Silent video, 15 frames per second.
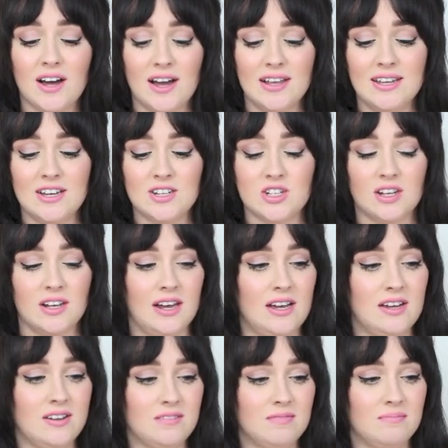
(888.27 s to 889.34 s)
I
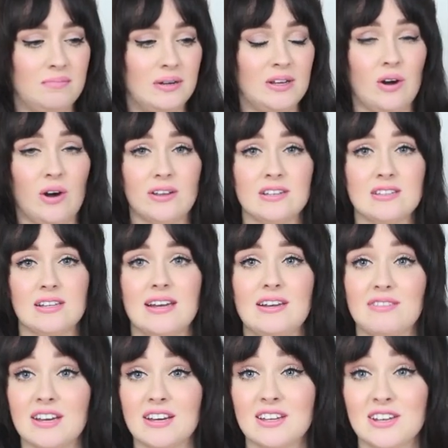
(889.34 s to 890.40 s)
literally put it on as a
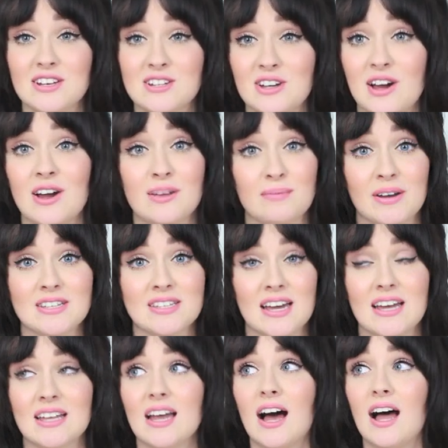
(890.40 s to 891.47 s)
leave-in conditioner in my
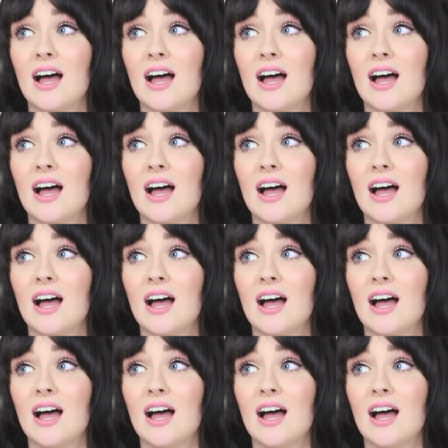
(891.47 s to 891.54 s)
skin.